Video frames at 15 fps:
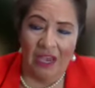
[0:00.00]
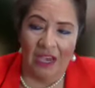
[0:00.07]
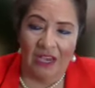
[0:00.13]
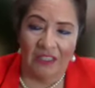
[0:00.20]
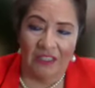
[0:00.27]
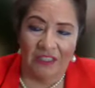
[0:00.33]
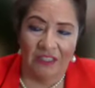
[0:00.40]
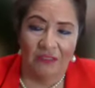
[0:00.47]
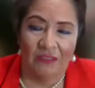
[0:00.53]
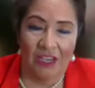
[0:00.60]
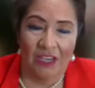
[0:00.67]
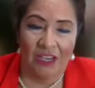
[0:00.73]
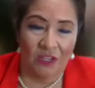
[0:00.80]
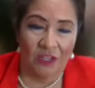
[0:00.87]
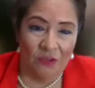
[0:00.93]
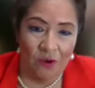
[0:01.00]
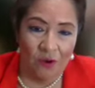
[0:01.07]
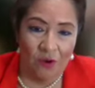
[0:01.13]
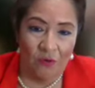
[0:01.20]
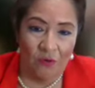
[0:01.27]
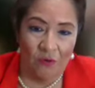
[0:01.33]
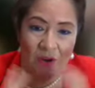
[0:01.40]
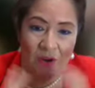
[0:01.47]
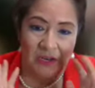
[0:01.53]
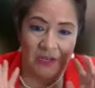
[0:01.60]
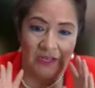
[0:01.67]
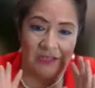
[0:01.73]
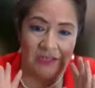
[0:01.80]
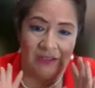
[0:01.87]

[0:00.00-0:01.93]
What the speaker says: And she was like, you don't want